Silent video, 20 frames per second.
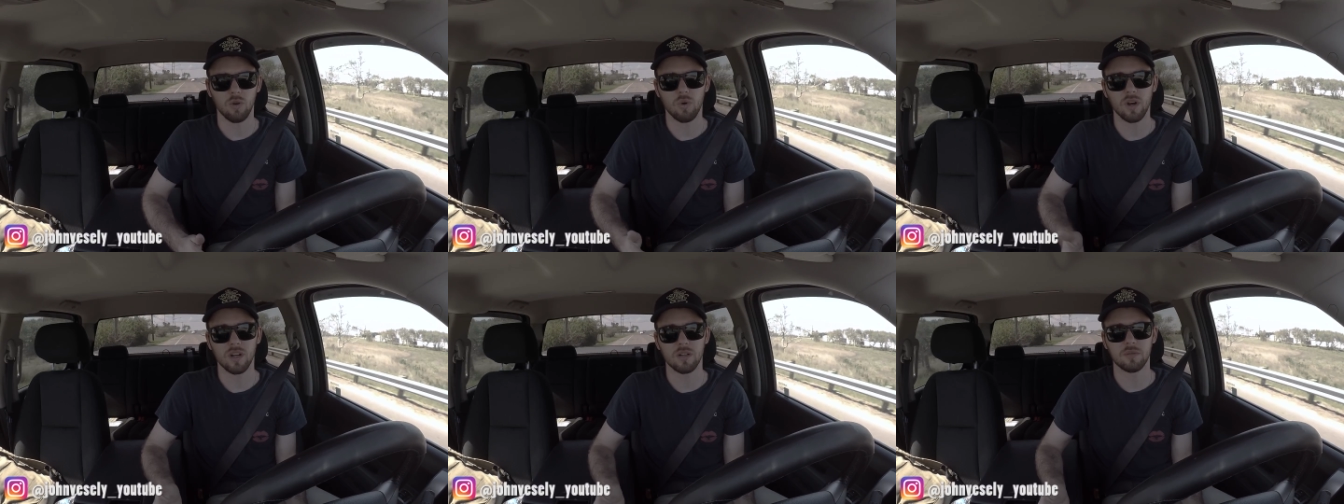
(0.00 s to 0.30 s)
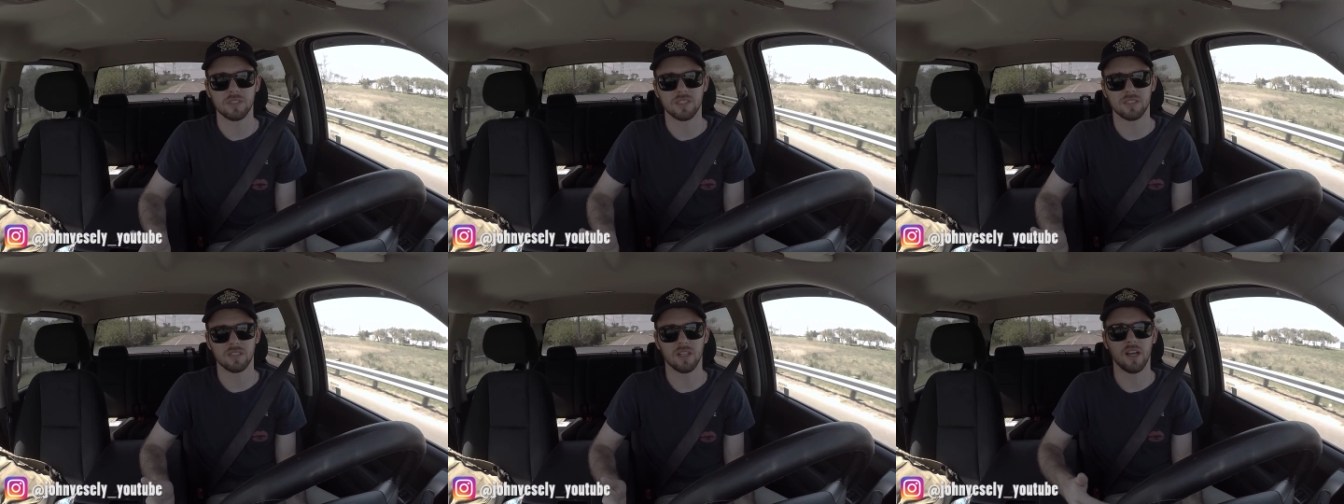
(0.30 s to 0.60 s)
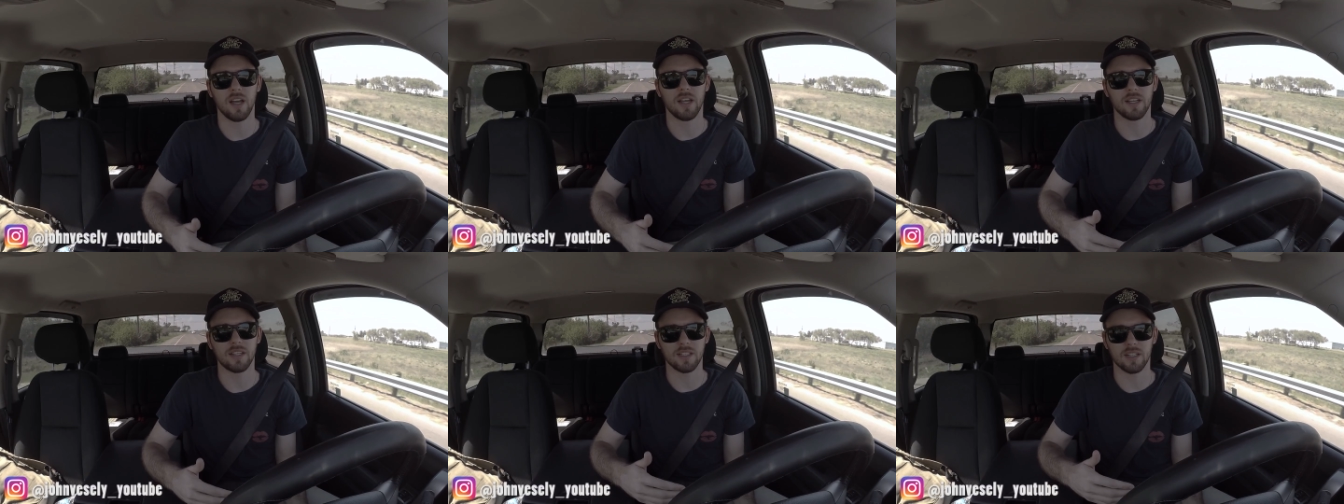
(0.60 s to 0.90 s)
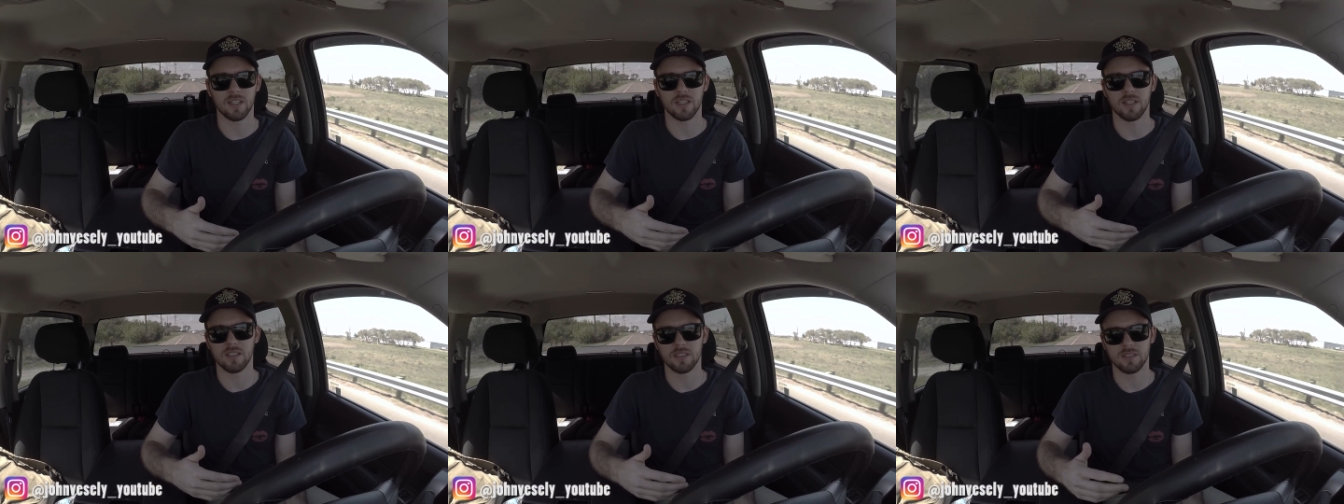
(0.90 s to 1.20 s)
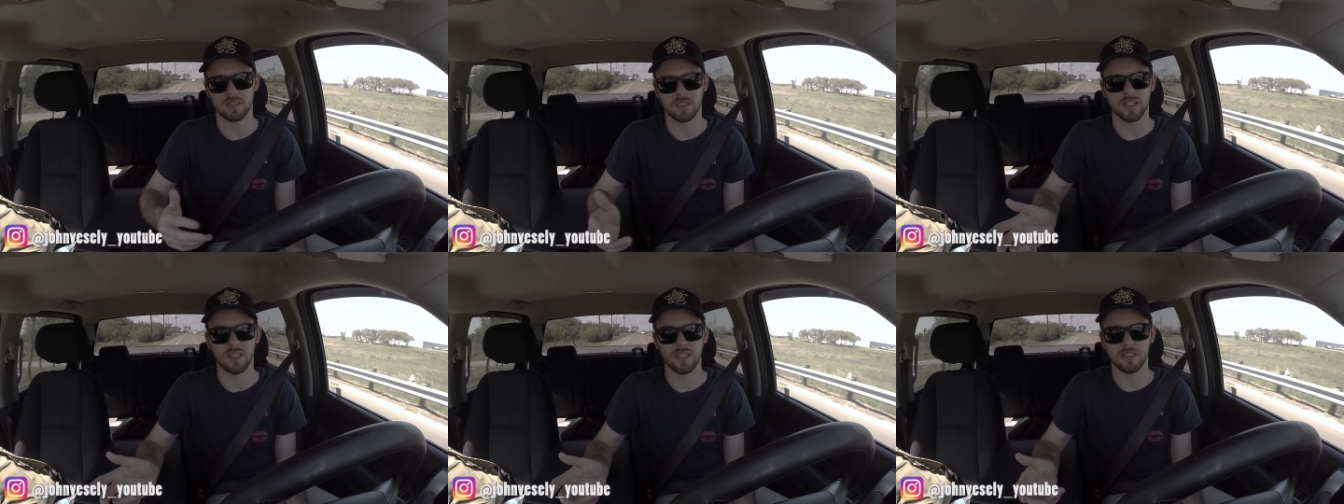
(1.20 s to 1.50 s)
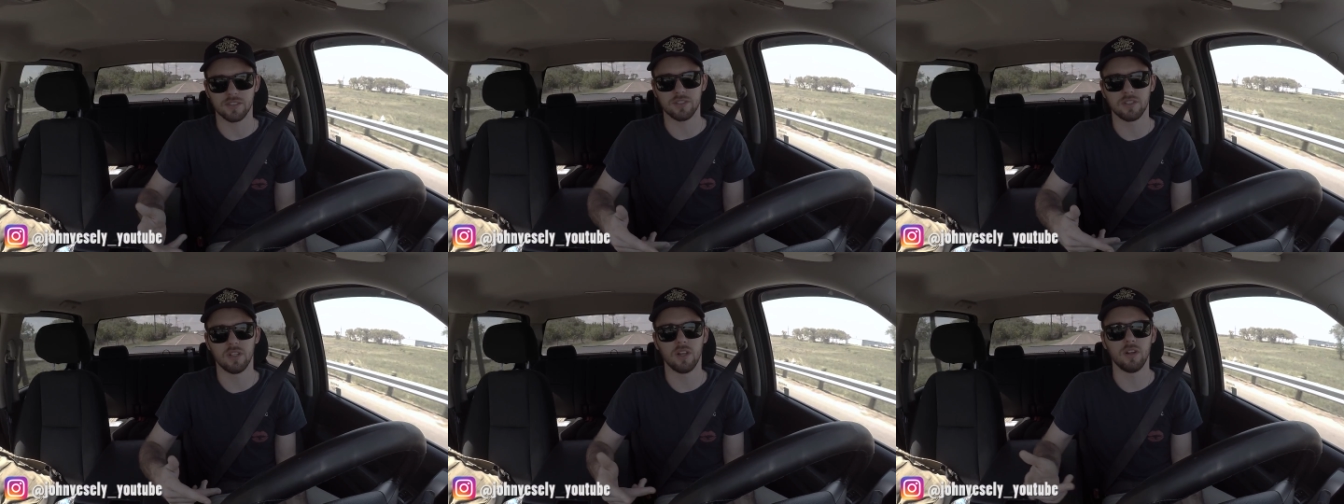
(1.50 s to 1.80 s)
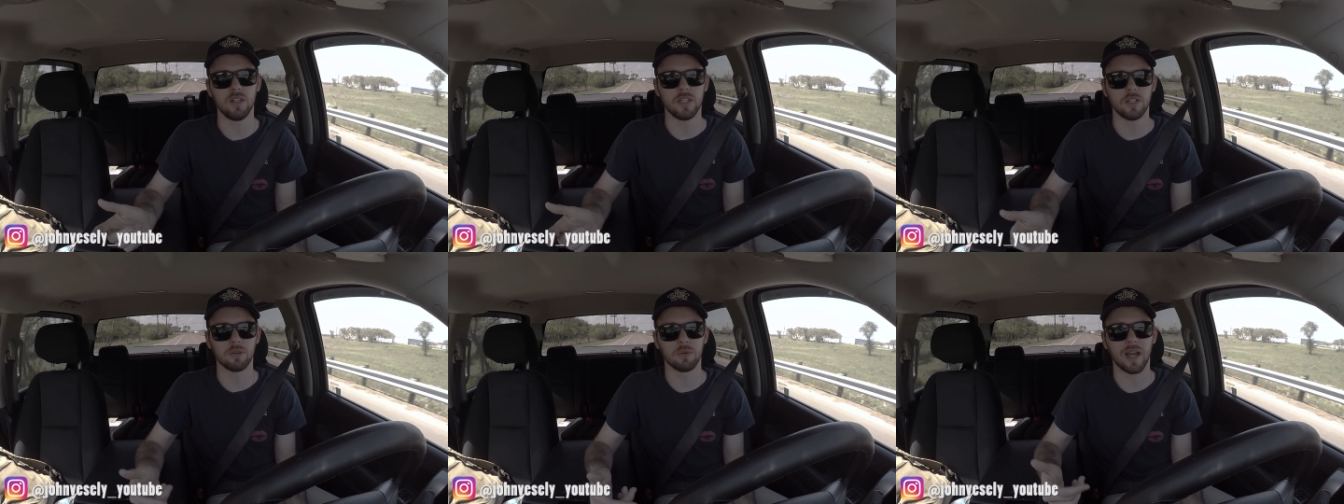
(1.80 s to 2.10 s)
what it was like as like a
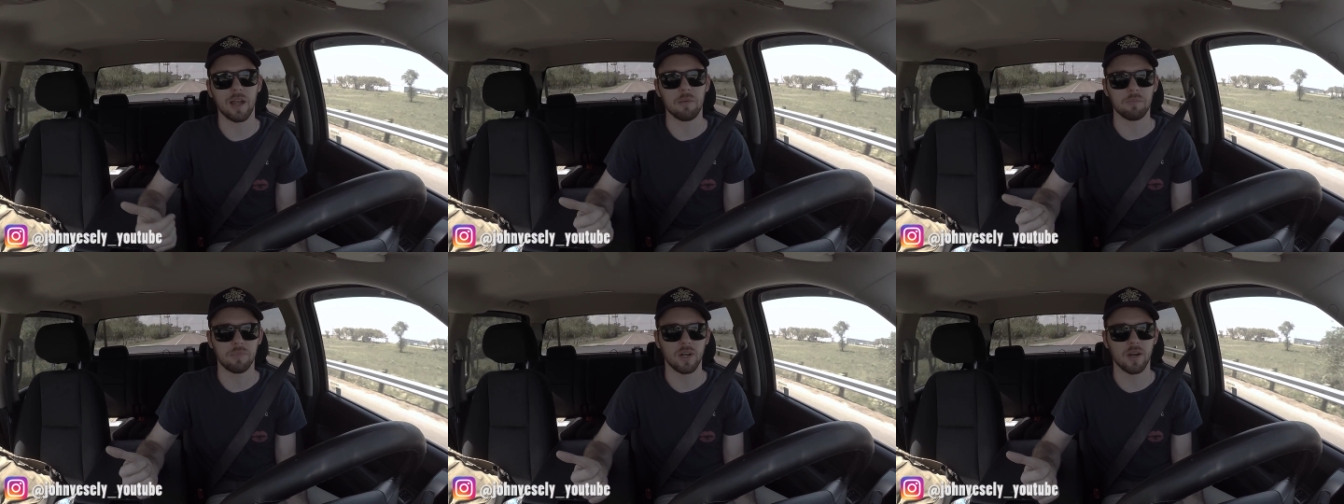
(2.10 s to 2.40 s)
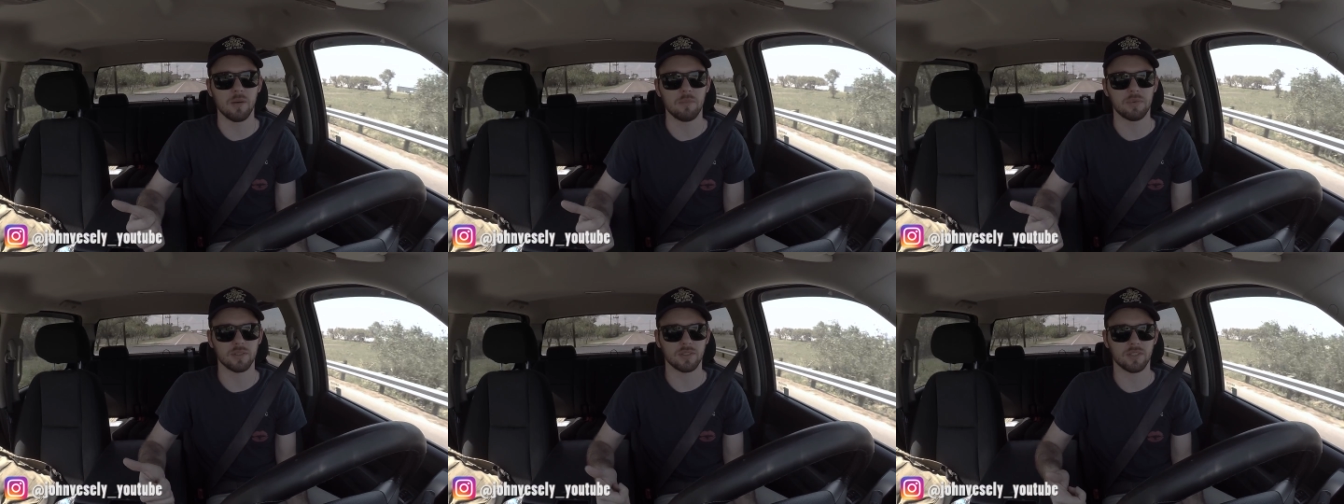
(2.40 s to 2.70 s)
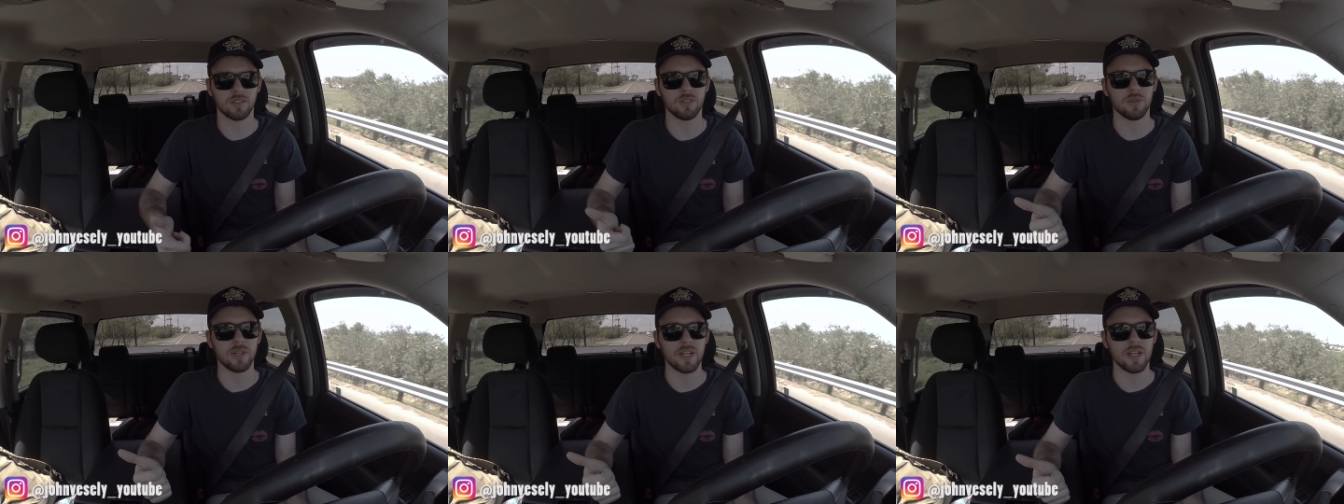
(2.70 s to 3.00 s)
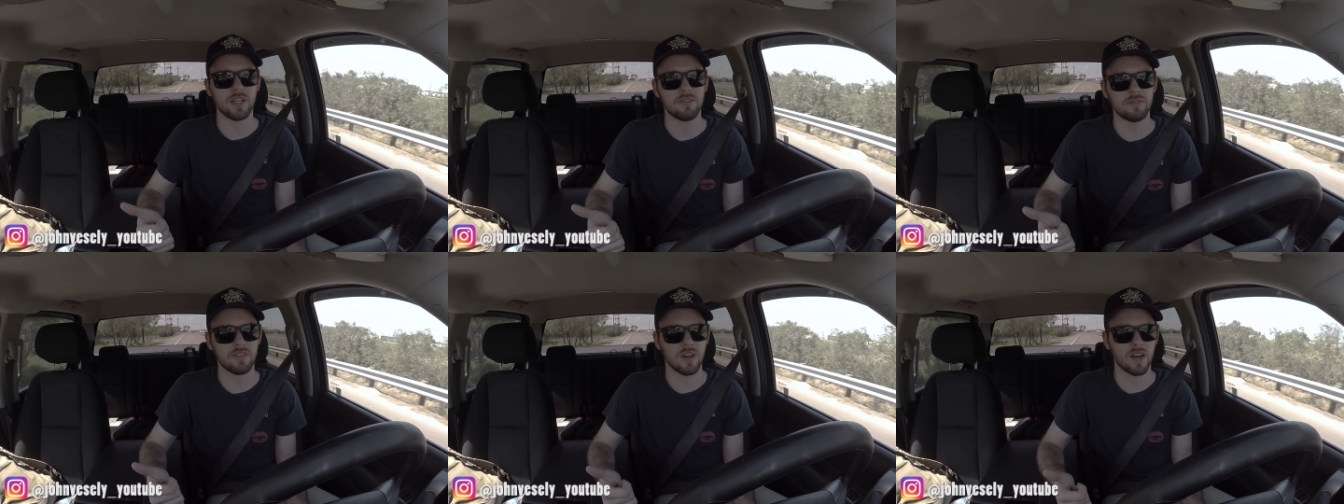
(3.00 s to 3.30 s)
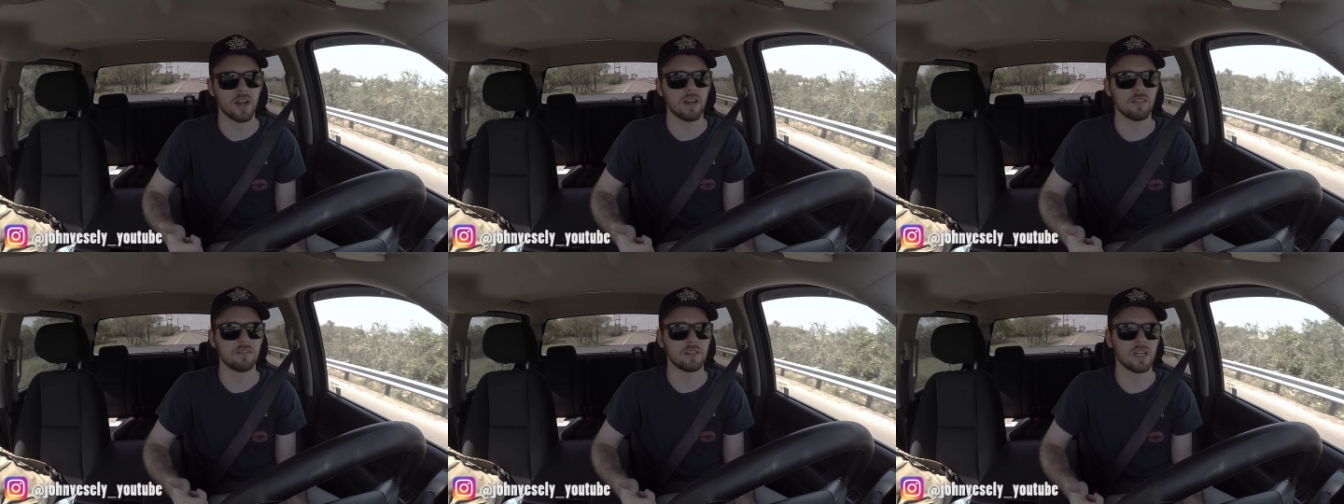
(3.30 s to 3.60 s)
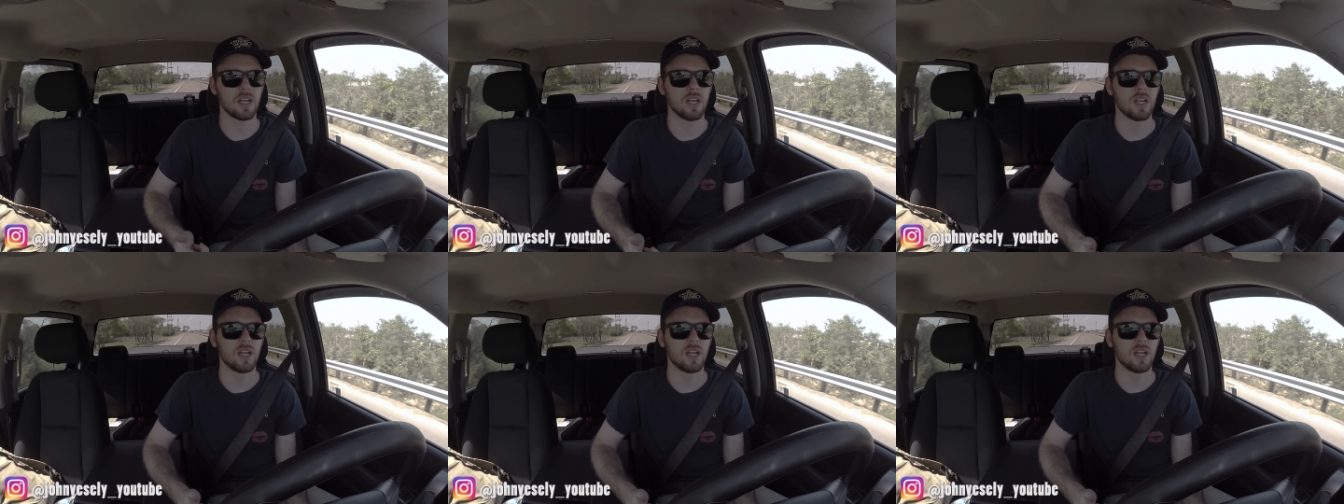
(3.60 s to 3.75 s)
slowly ramp up to 85.